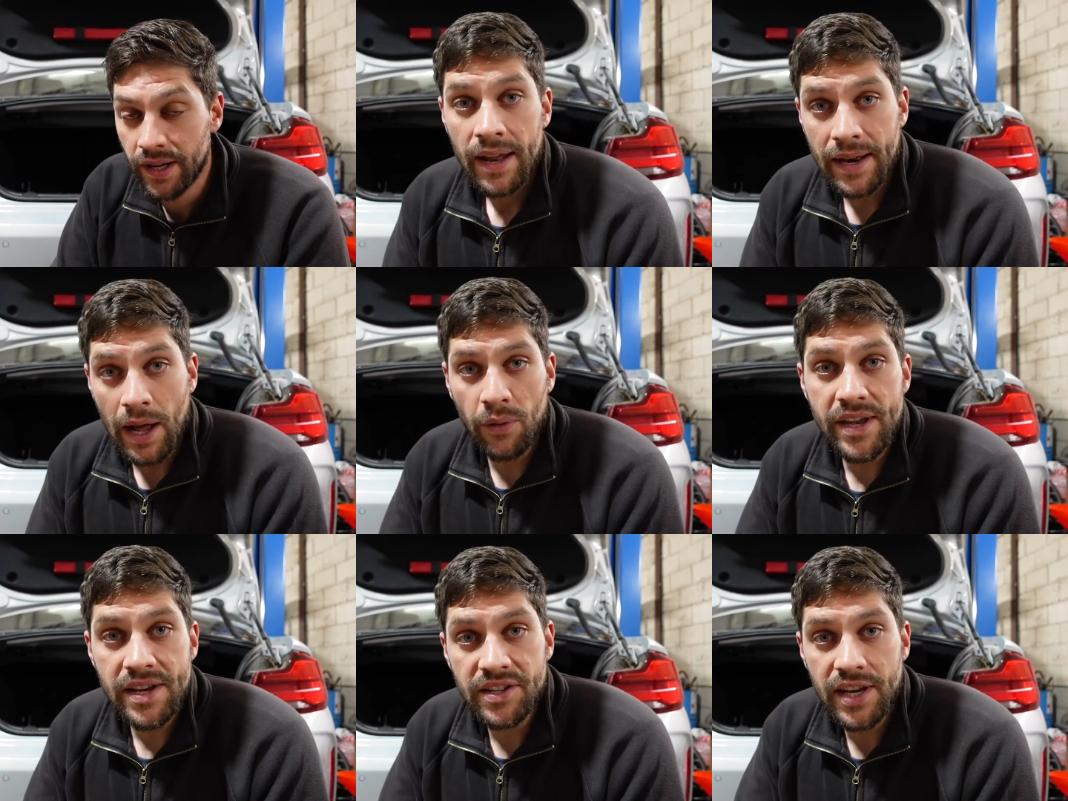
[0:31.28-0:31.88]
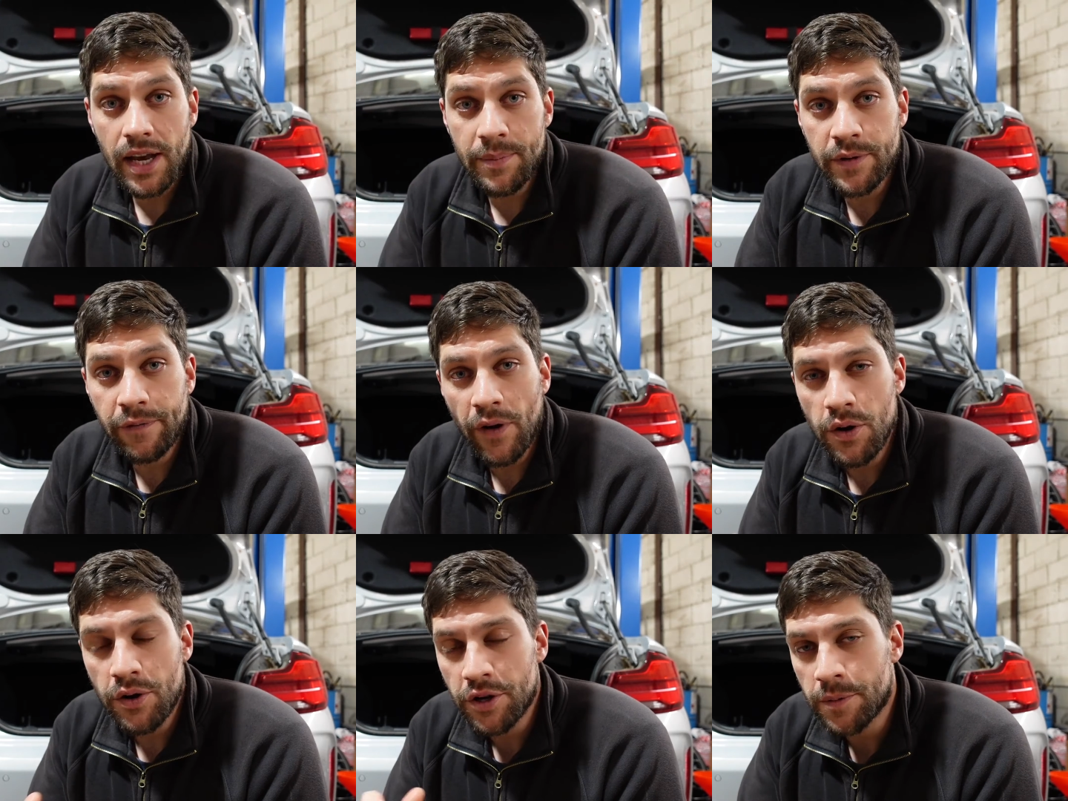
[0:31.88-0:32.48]
Now these tips
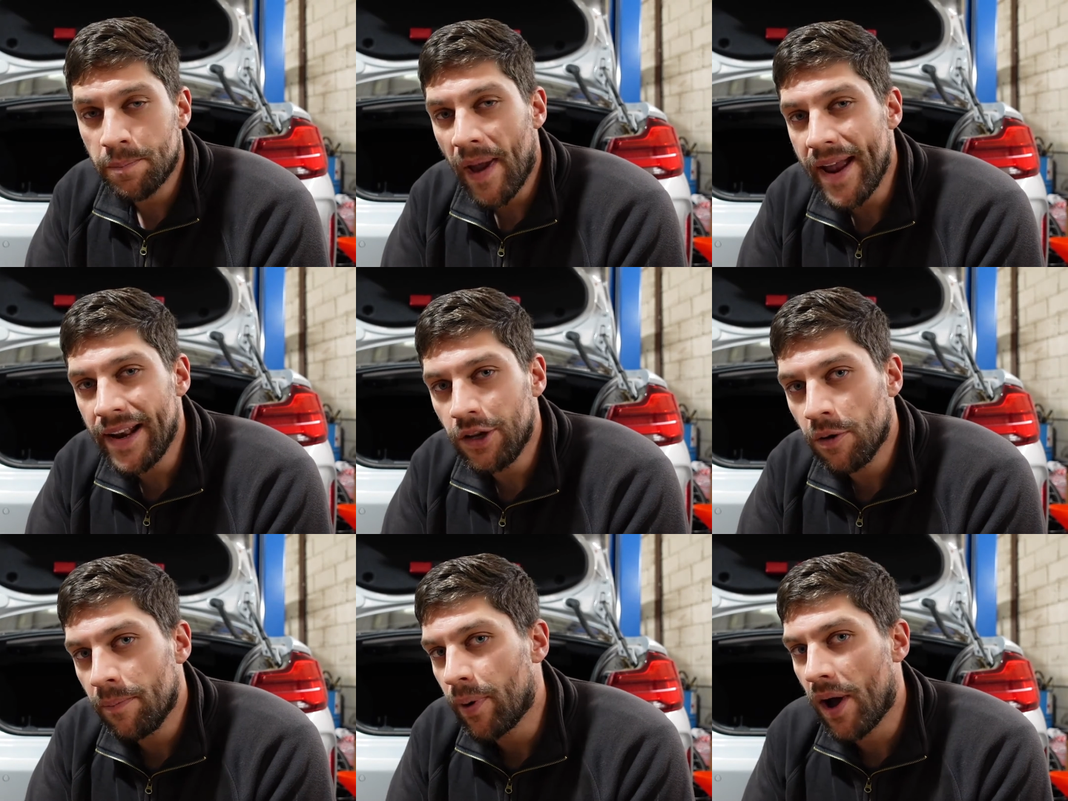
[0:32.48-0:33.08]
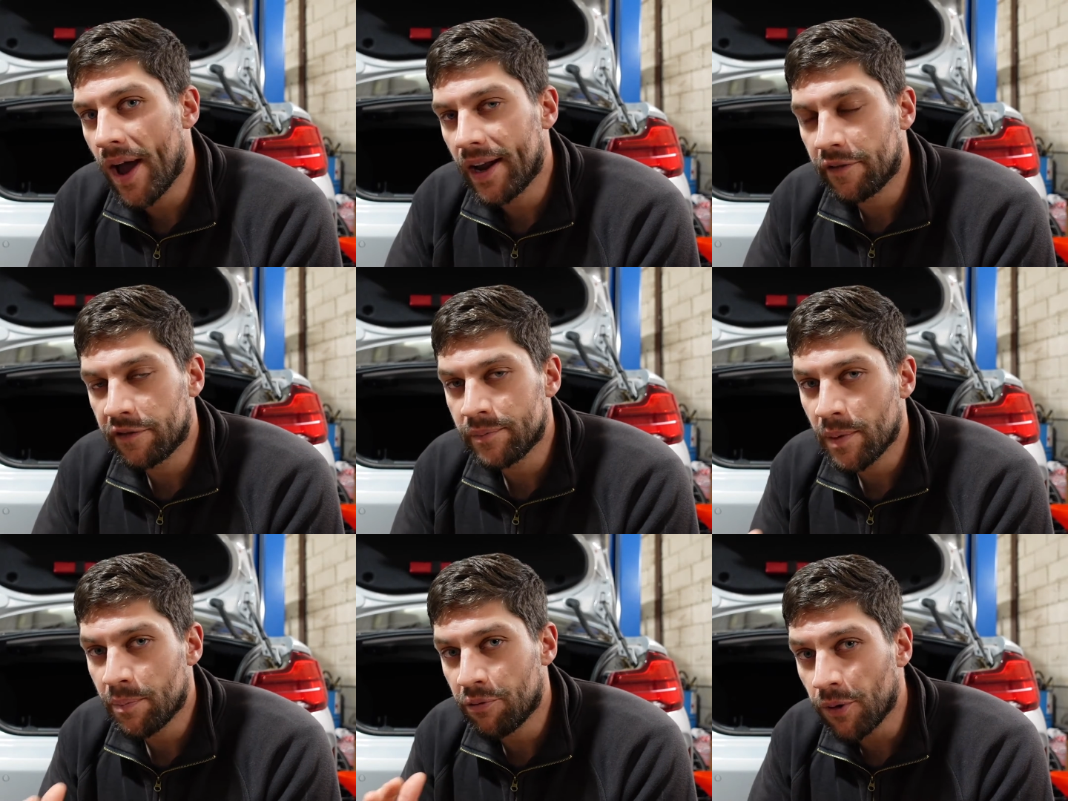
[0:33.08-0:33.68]
focus mainly on buying
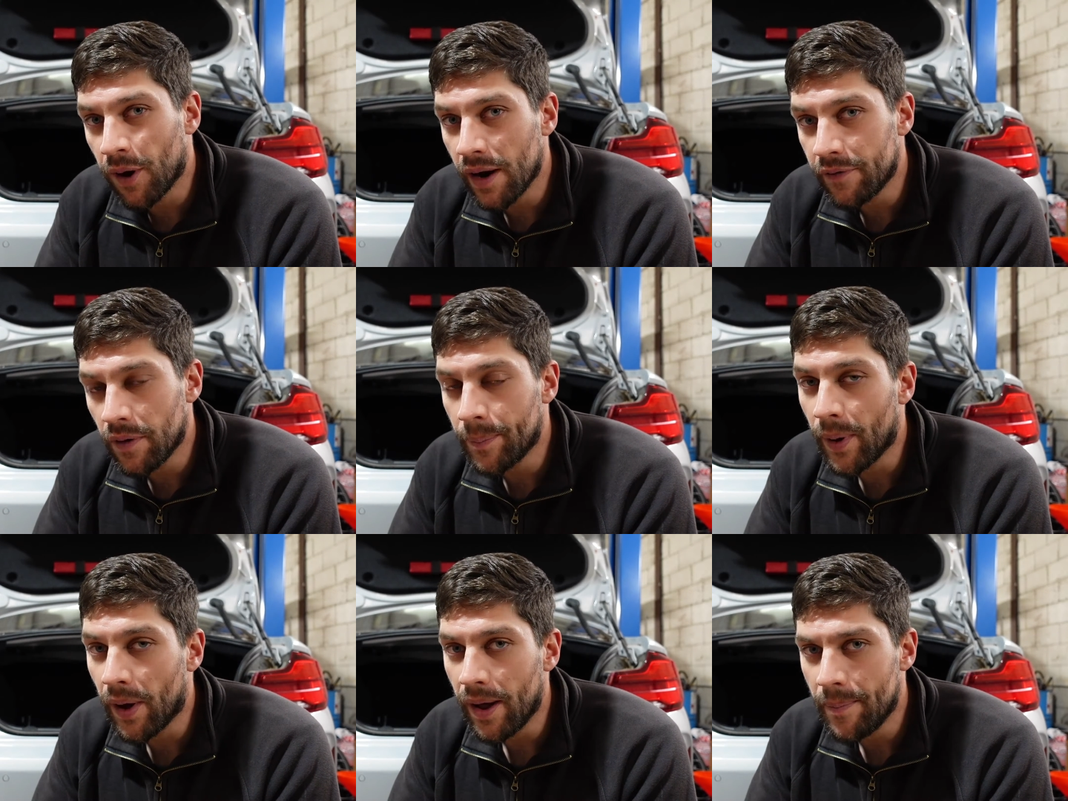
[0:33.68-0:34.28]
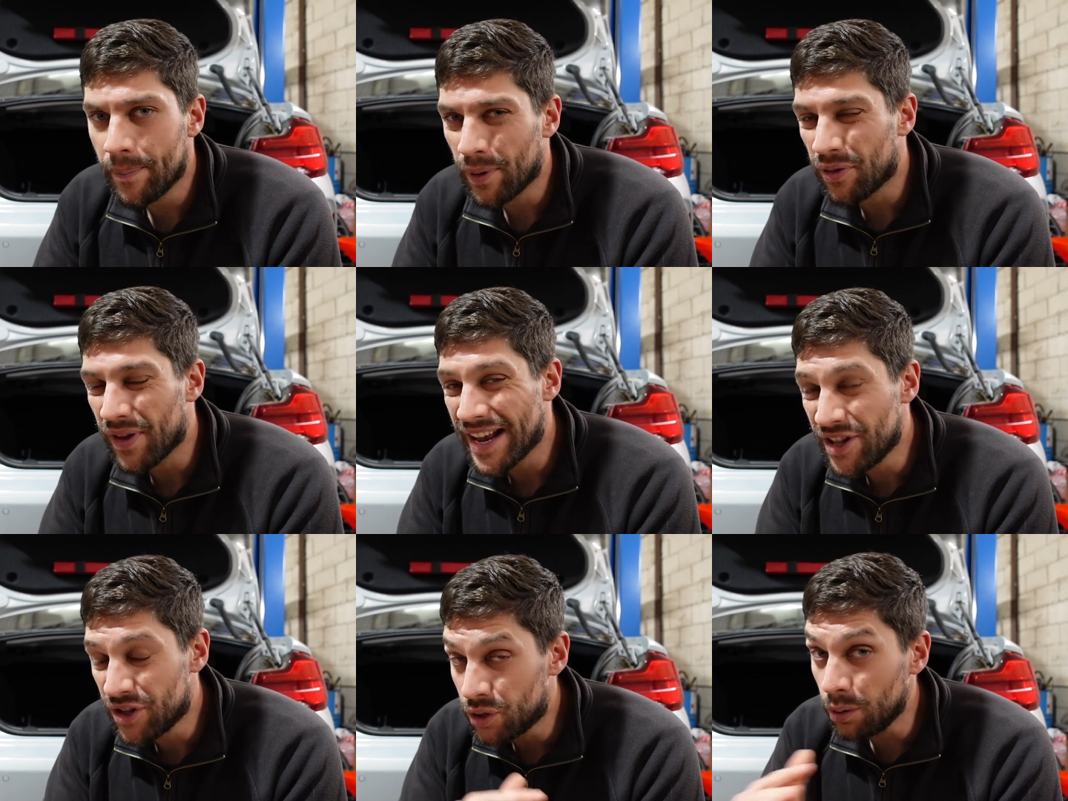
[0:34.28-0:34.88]
from a private buyer, but they
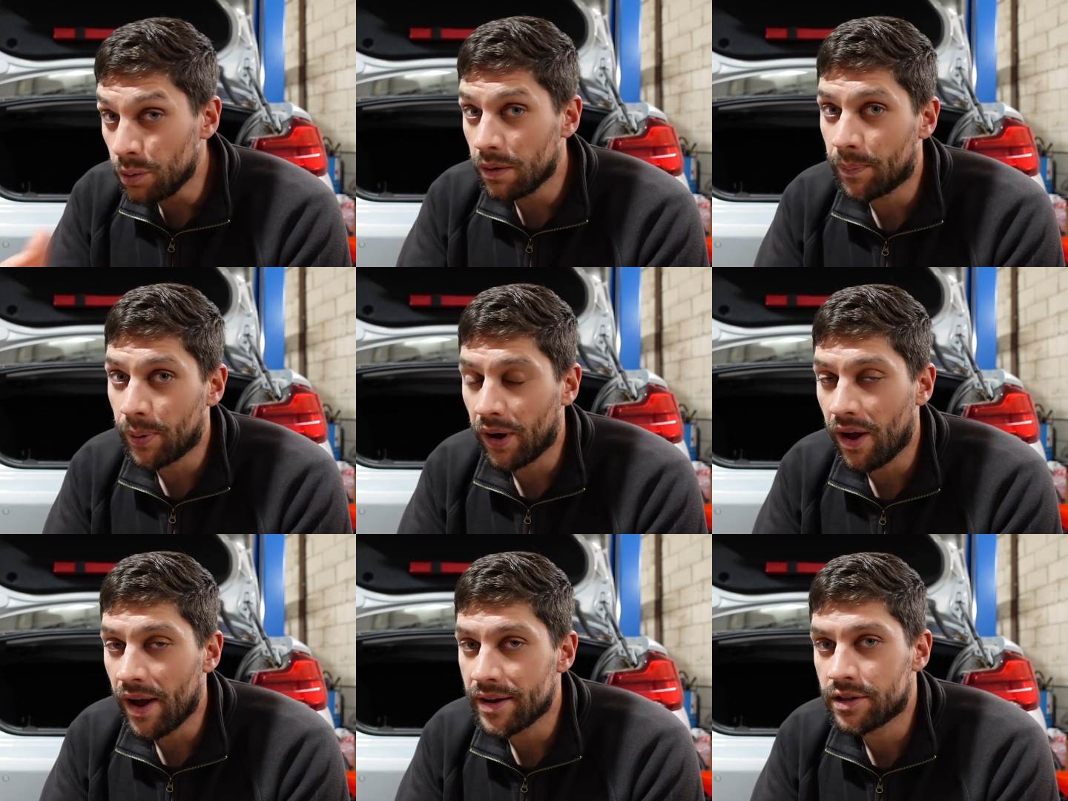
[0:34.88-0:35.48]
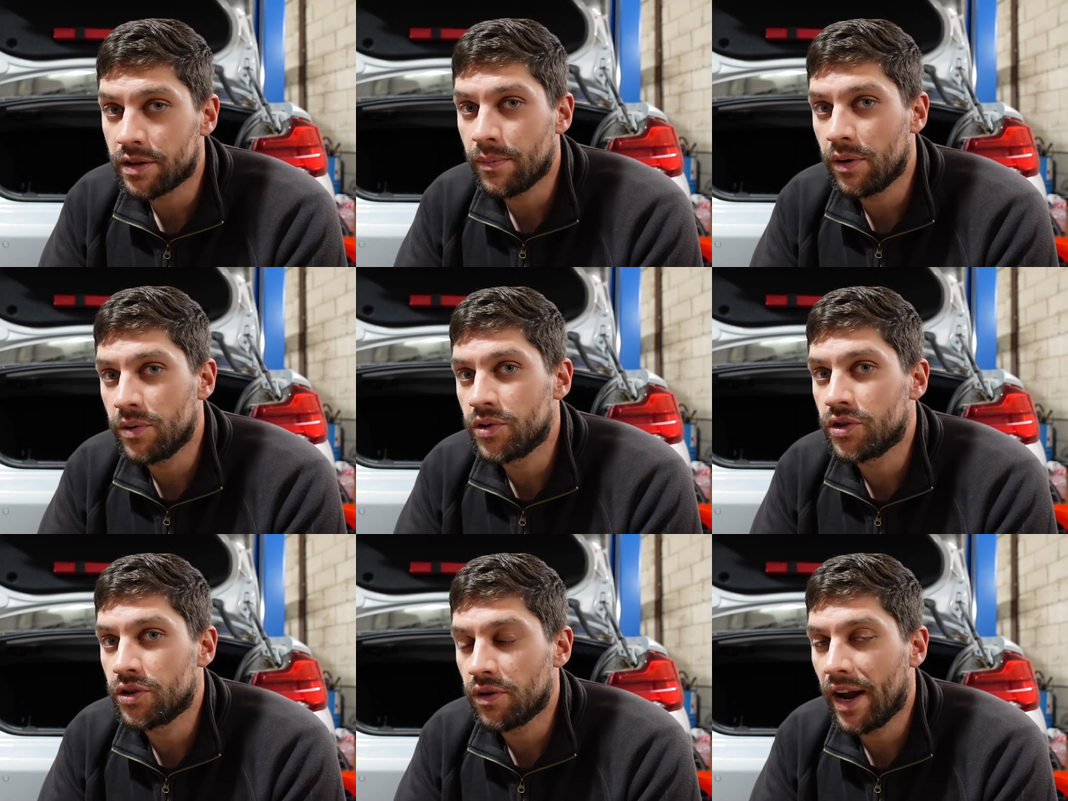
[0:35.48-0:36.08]
do apply to
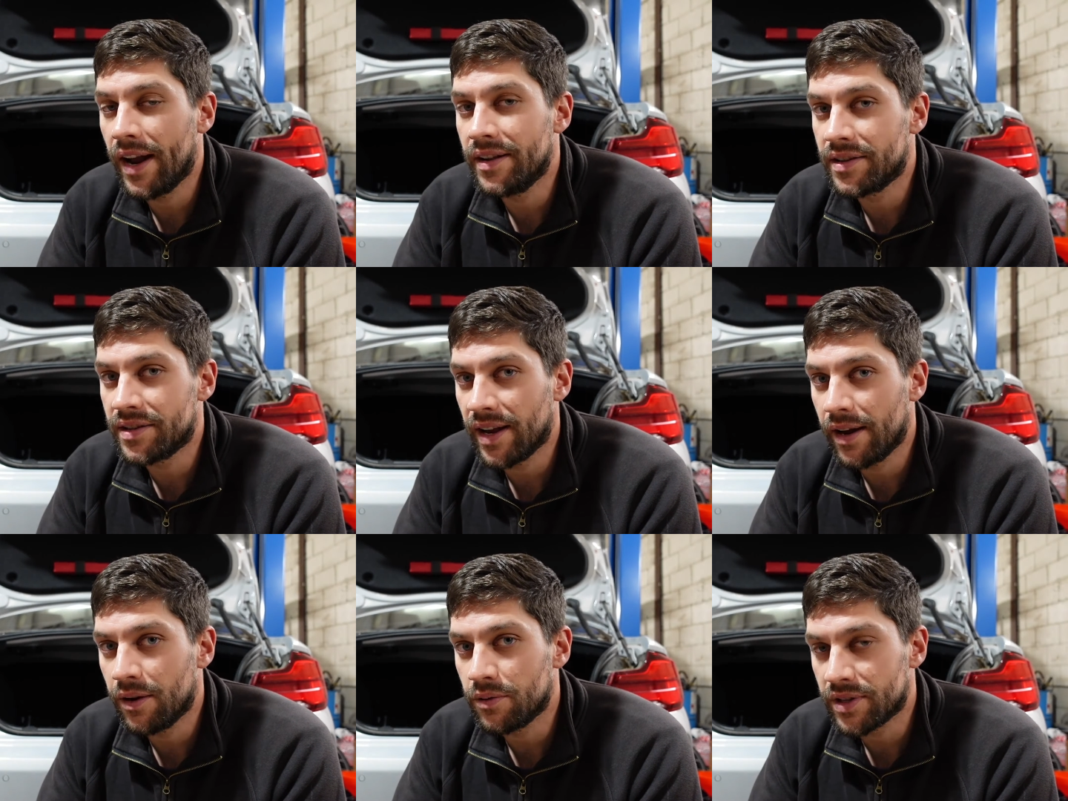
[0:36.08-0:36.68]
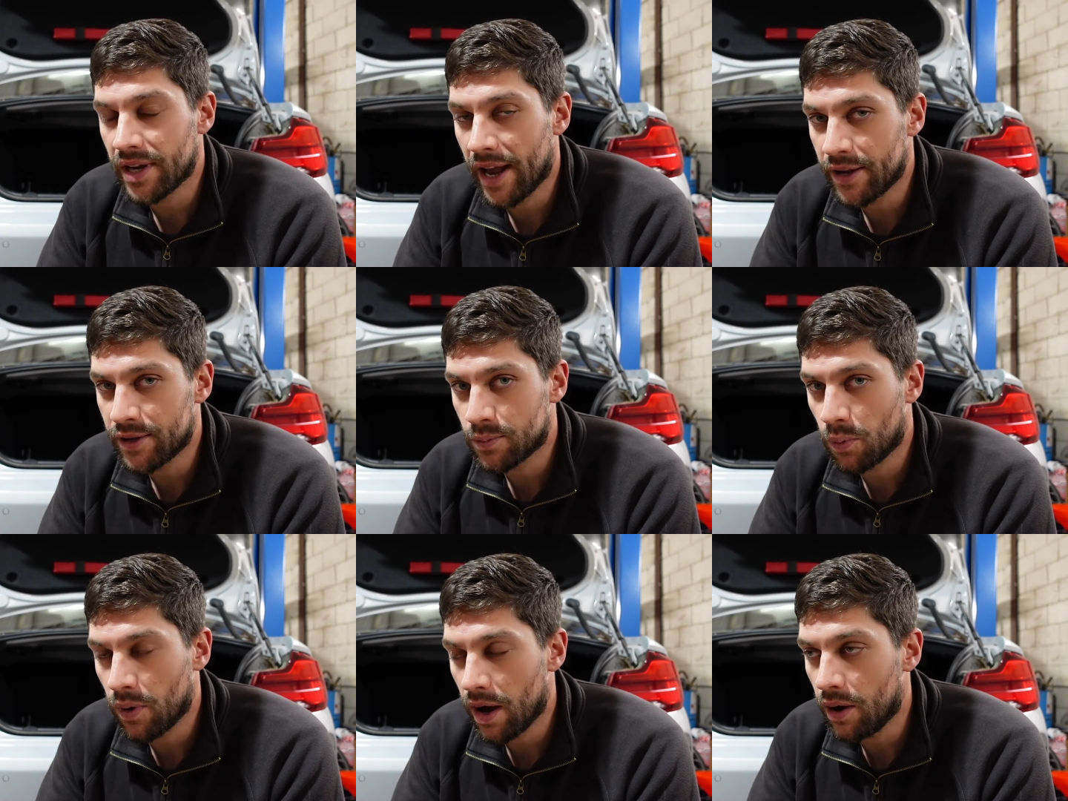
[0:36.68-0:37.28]
most trade sales as
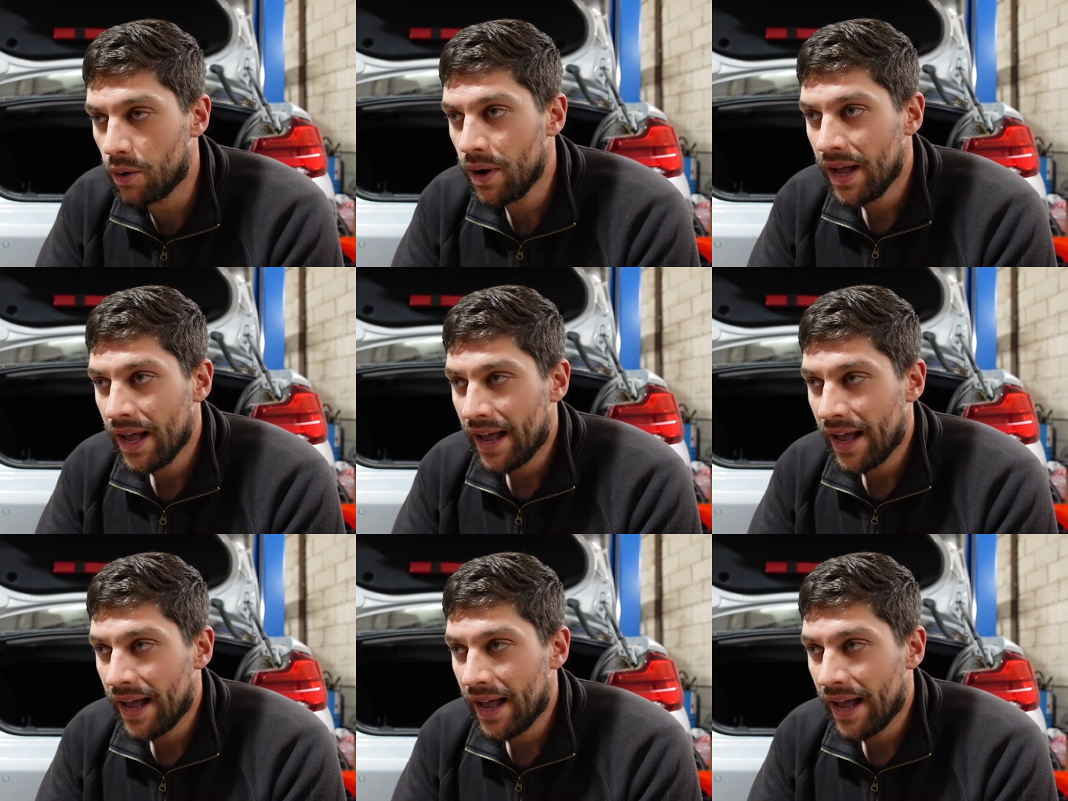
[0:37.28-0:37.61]
well,